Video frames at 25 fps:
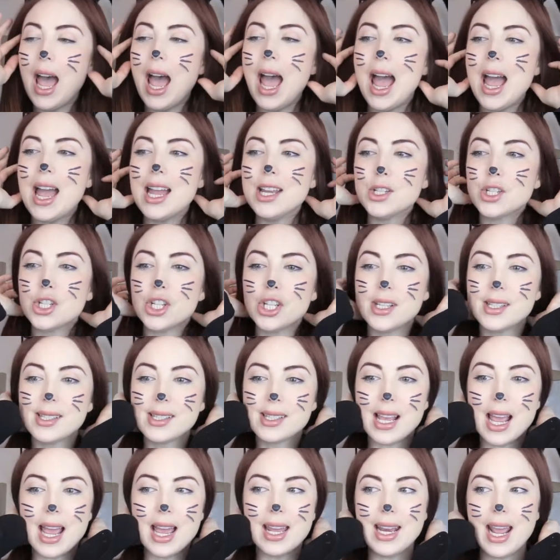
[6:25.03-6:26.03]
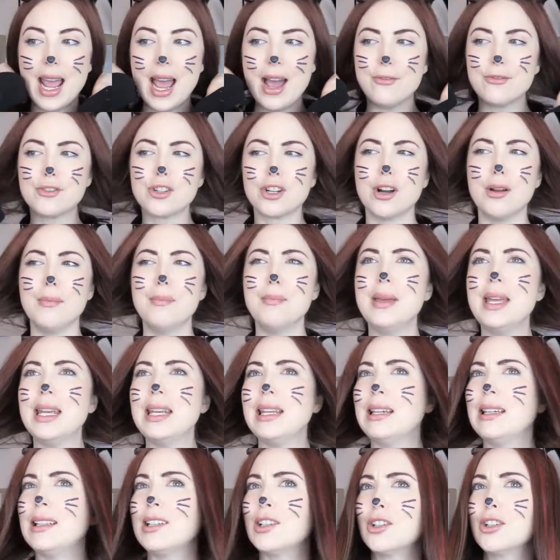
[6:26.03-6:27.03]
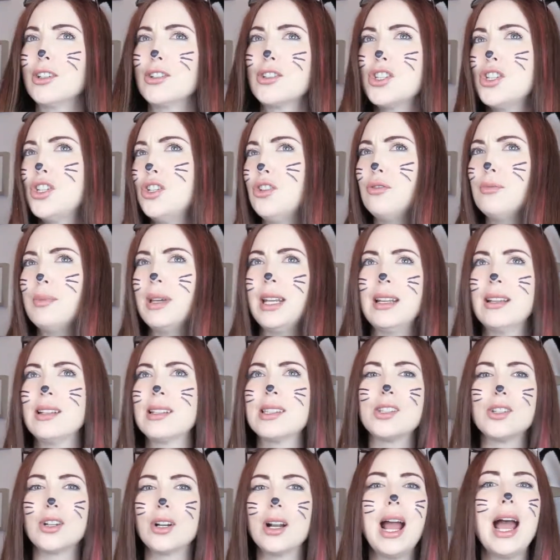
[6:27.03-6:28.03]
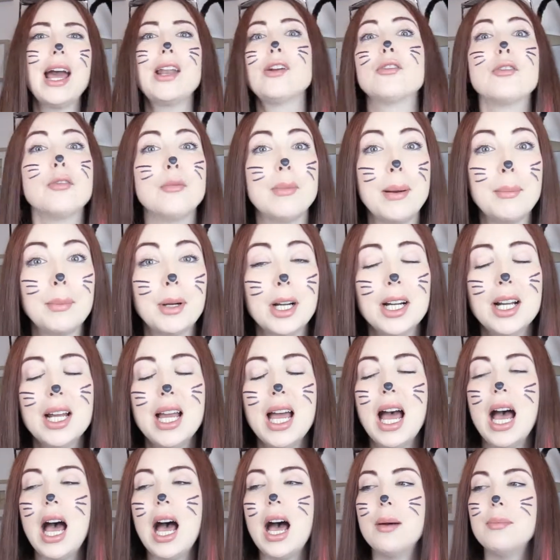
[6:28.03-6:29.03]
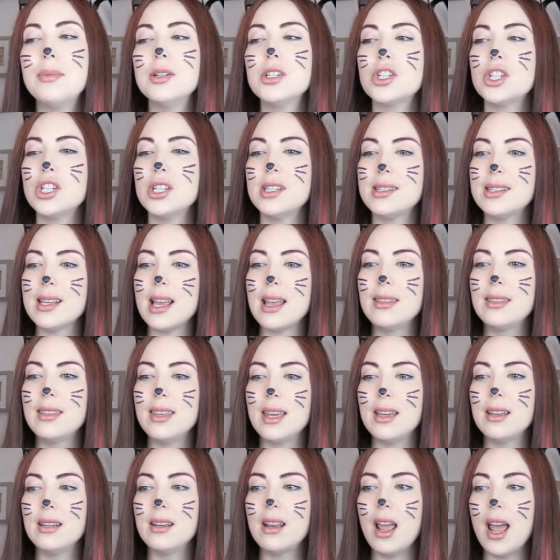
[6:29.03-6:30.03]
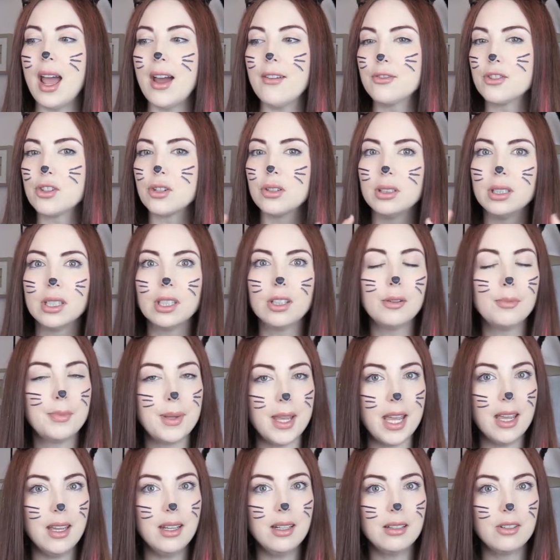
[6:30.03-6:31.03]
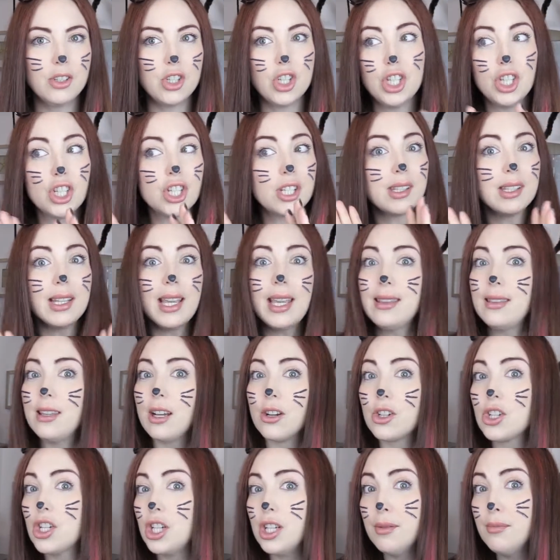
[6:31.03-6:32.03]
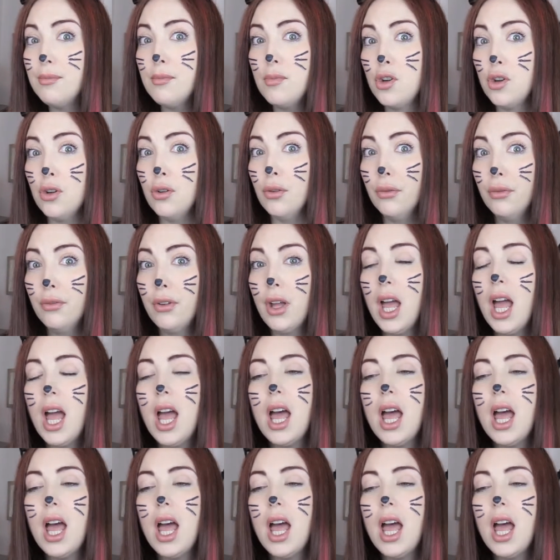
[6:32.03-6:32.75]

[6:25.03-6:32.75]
And she said after a minute or 2 minutes, or I don't remember, but she said that after a little bit, she just laid there, she didn't move.